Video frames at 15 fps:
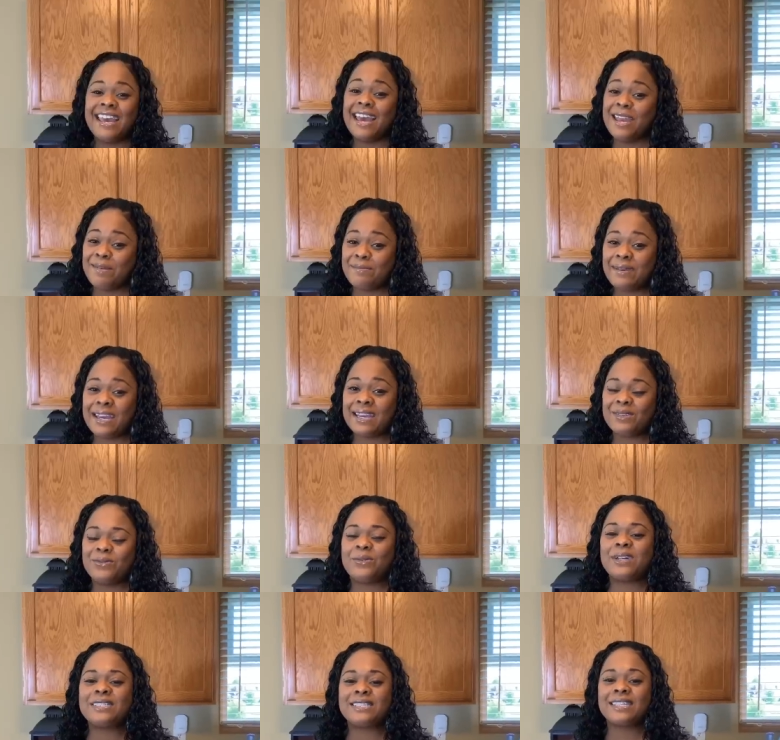
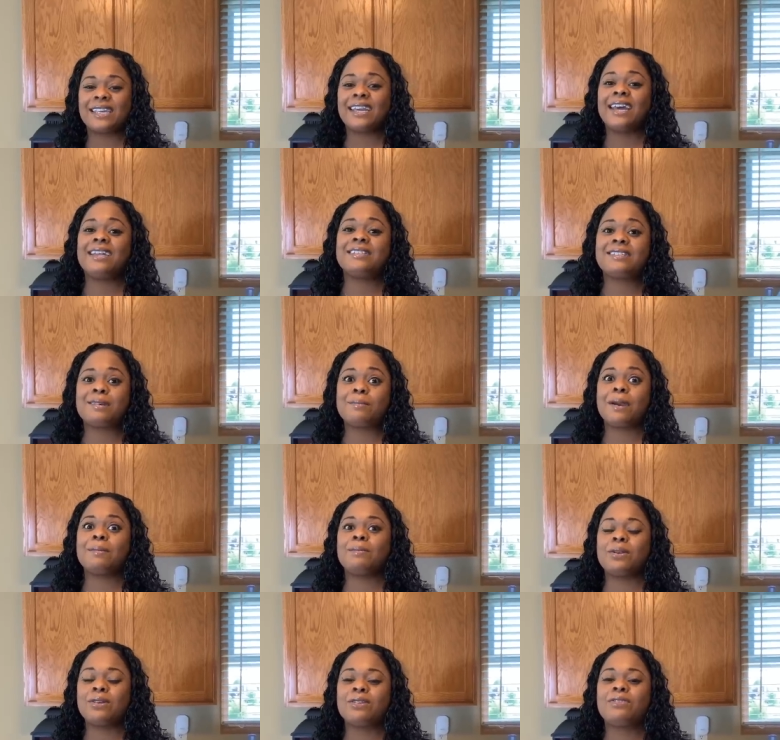Amen. Once again to my
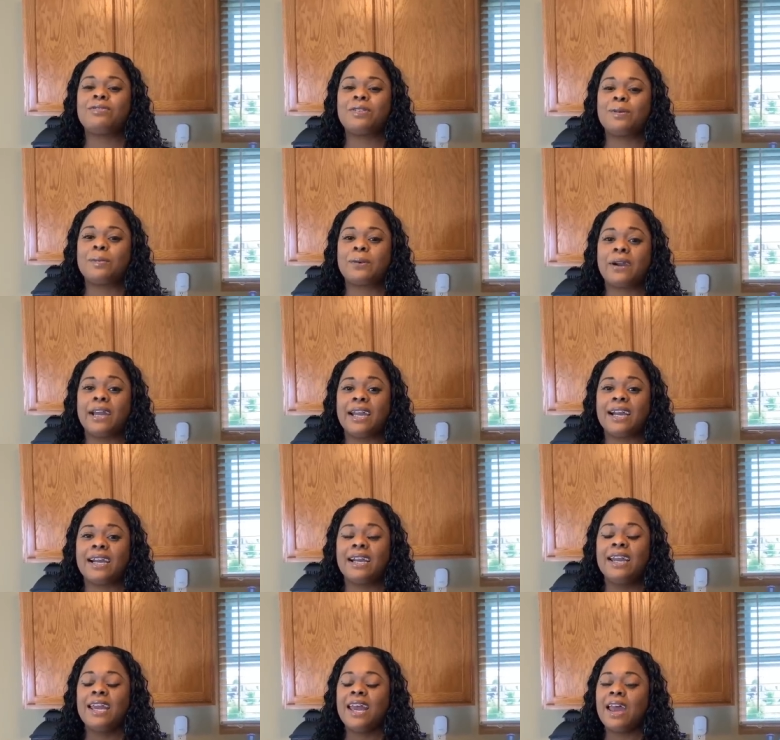beautiful
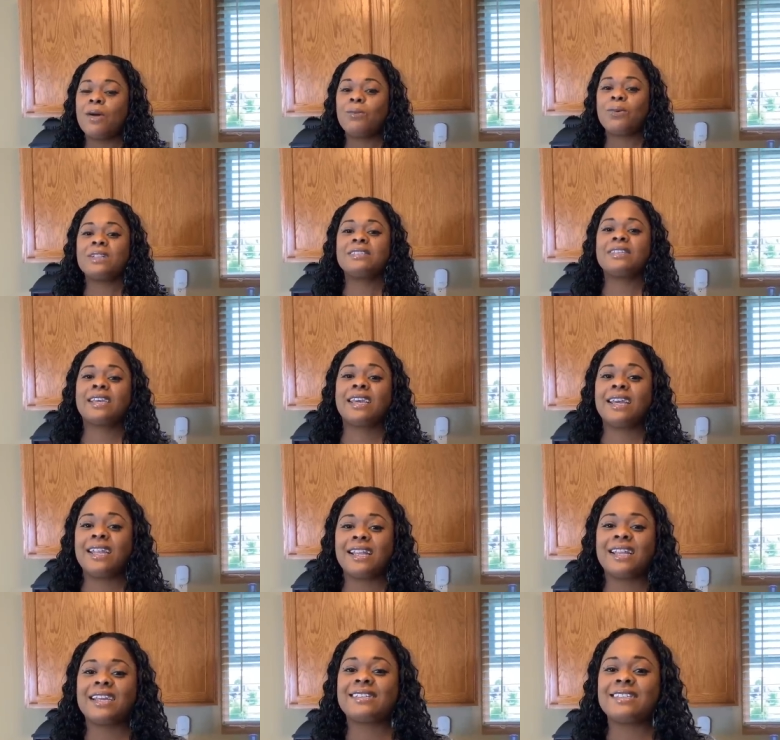prayer. And once again,
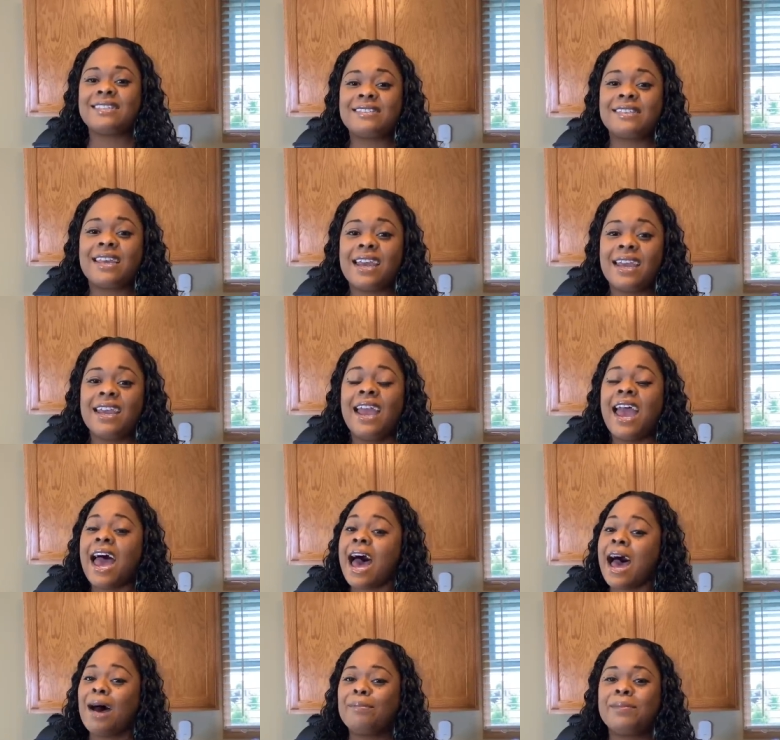I like to say
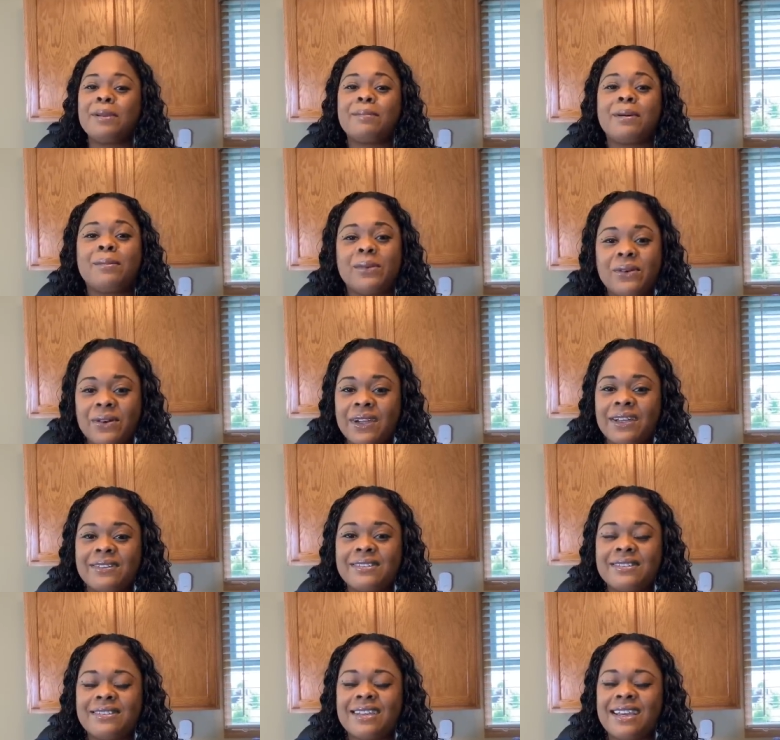happy
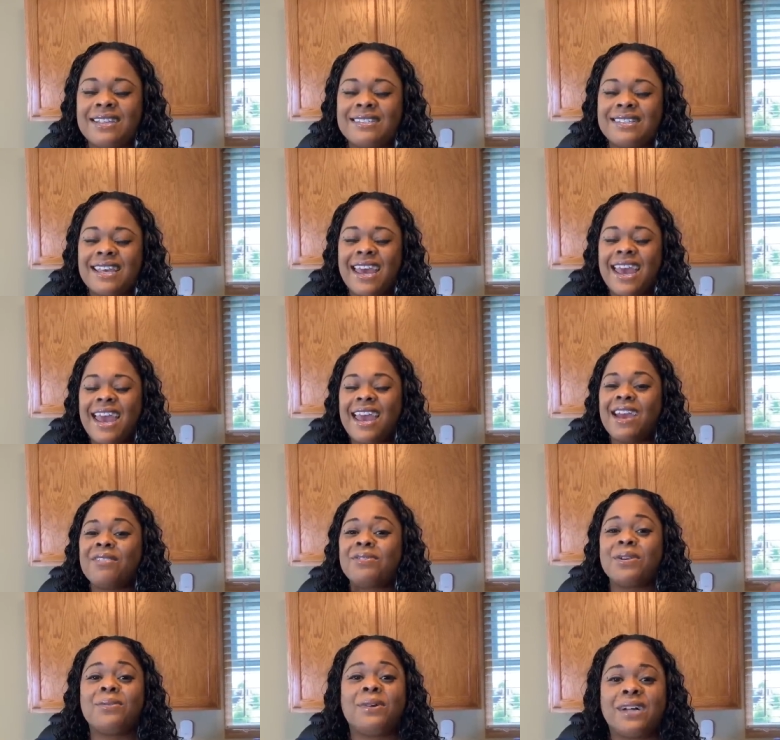Memorial Day to
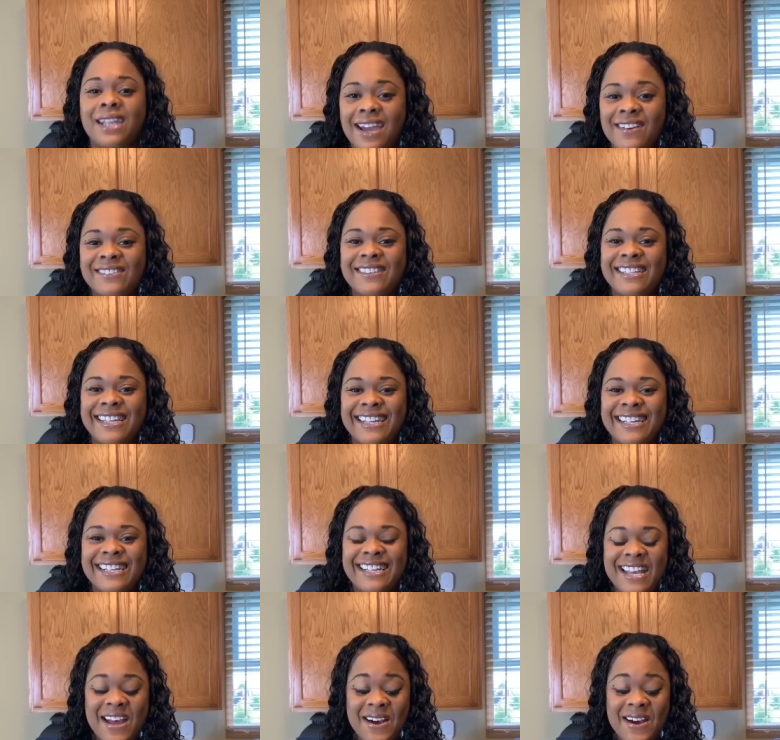everyone out there.